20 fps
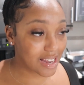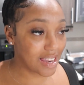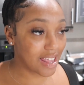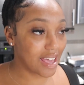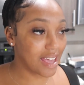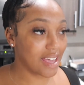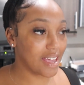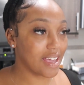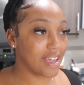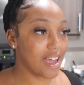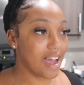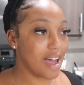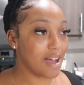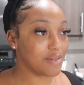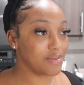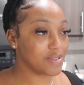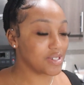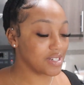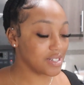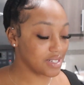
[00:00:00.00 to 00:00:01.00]
Like,
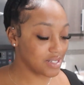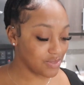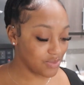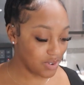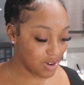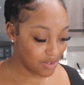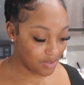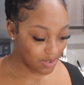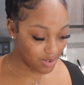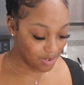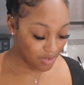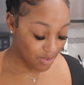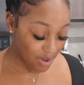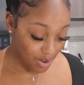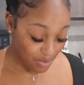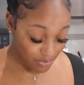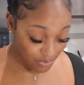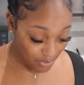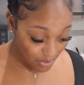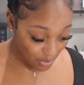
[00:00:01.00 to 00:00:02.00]
I'm just forever
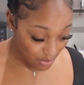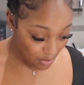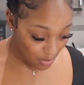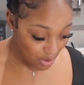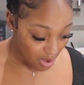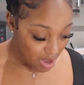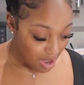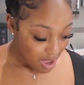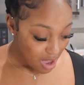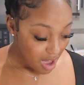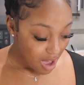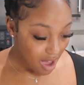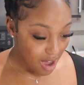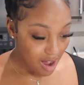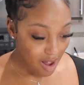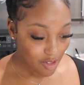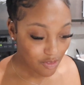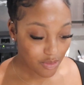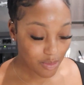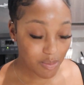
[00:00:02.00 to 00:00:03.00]
grateful
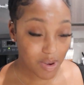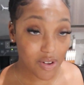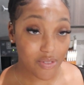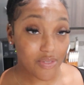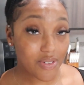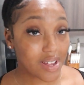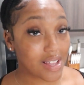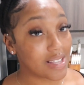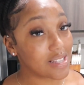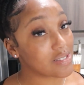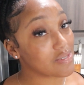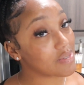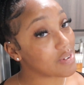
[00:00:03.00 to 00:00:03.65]
for my friends,